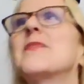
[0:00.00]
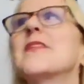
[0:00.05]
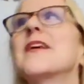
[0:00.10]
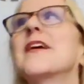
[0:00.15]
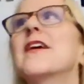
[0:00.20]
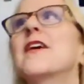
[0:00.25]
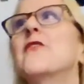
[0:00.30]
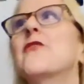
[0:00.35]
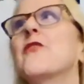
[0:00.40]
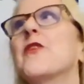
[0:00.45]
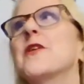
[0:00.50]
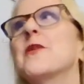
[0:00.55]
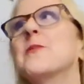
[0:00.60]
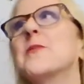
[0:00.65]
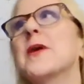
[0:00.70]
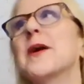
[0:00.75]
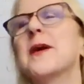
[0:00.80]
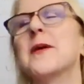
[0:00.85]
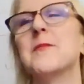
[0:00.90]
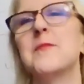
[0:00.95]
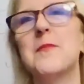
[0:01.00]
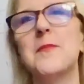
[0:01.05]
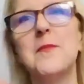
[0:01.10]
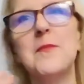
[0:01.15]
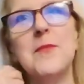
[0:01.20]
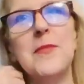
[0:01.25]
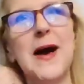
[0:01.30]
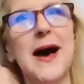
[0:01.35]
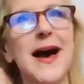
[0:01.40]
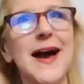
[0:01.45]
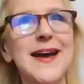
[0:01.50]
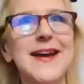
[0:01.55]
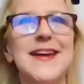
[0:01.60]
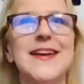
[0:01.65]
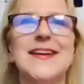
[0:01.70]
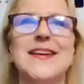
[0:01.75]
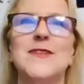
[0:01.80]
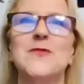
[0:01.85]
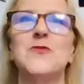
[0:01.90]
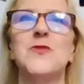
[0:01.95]
a friend of mine back
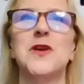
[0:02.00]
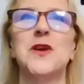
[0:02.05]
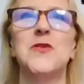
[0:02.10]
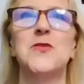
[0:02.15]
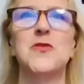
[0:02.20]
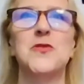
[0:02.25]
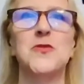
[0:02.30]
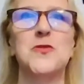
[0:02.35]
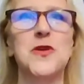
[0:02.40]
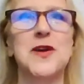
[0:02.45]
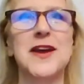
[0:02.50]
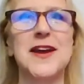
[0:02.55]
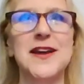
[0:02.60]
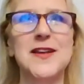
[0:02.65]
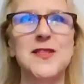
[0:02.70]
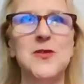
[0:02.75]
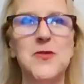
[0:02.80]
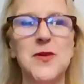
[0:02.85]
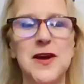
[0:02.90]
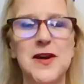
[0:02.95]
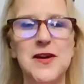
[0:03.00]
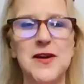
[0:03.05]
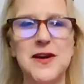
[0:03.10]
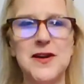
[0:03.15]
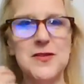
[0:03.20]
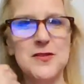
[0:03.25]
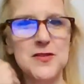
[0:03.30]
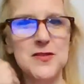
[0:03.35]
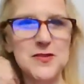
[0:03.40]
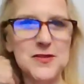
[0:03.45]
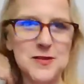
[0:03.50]
when I was working in the warehouse.